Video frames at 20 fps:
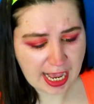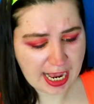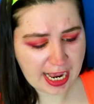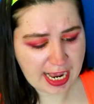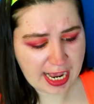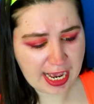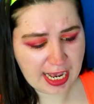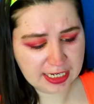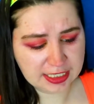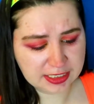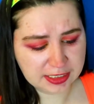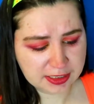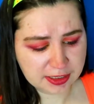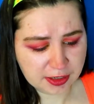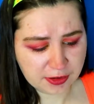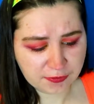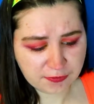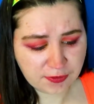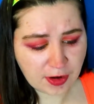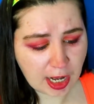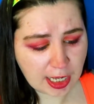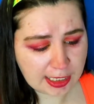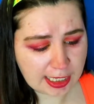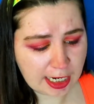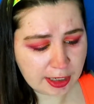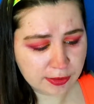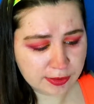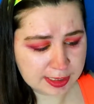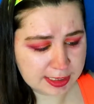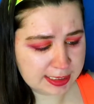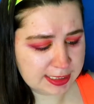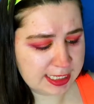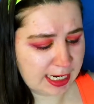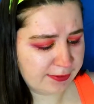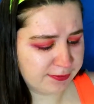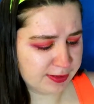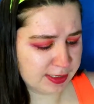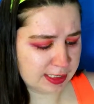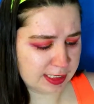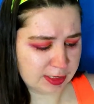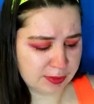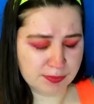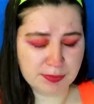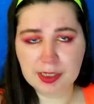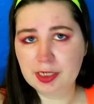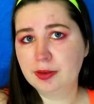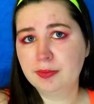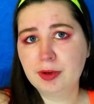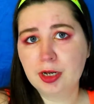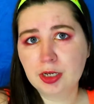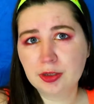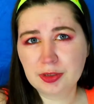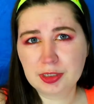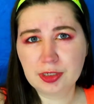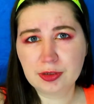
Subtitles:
And fallout was definitely minimal.